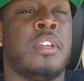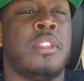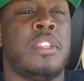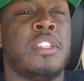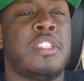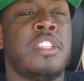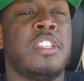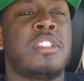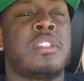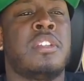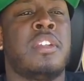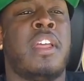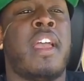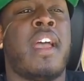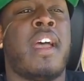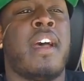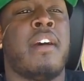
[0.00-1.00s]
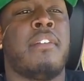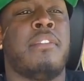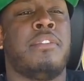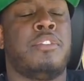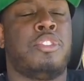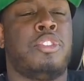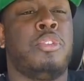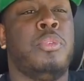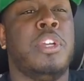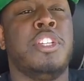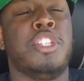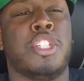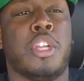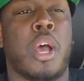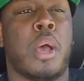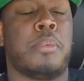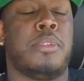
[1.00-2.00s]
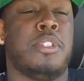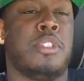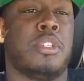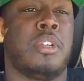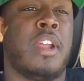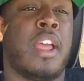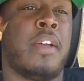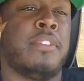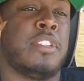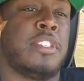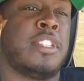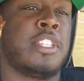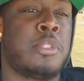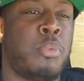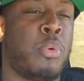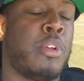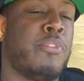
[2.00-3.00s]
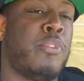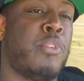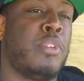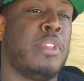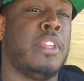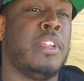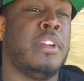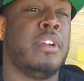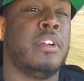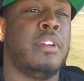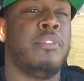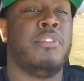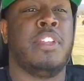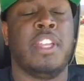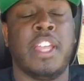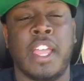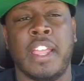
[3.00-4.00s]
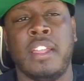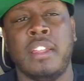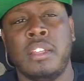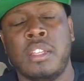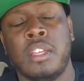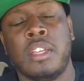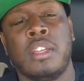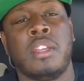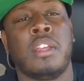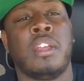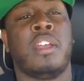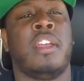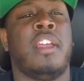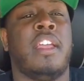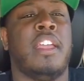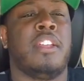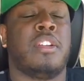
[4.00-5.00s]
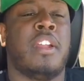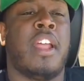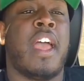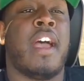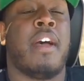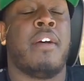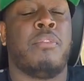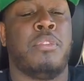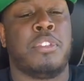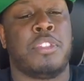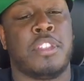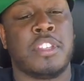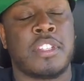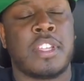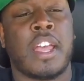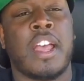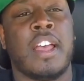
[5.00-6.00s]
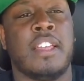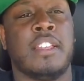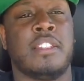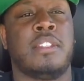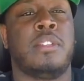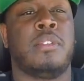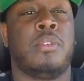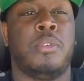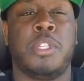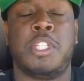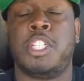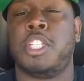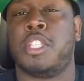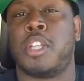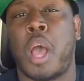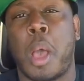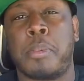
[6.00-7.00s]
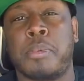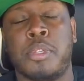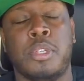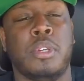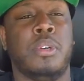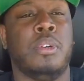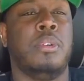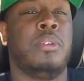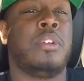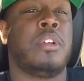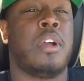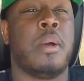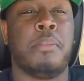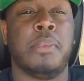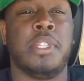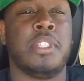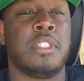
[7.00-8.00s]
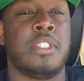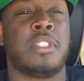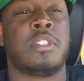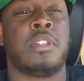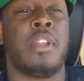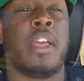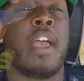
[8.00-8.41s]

this is going to have two engine options. You're going to have the 6.4 liter V8, and you're going to have what this has, which is an optional Cummins. It's going to